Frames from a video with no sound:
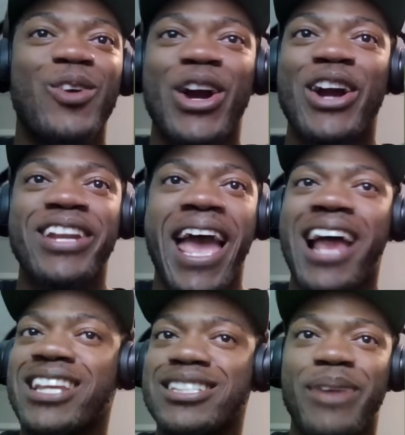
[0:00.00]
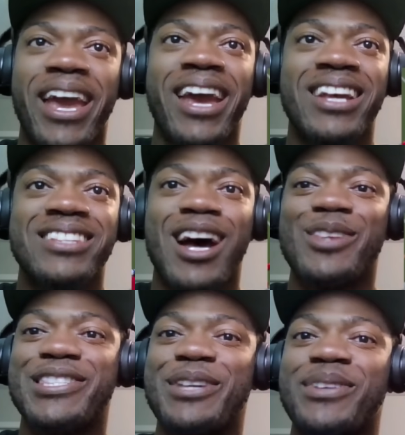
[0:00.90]
word Dallas, man.
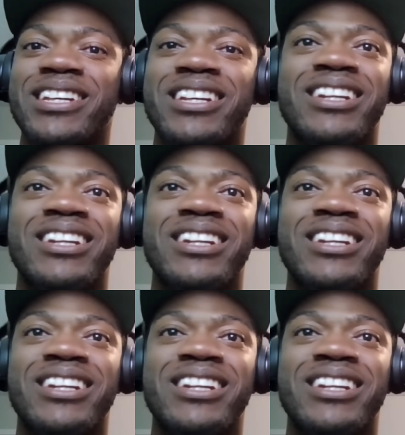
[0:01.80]
Talk to me.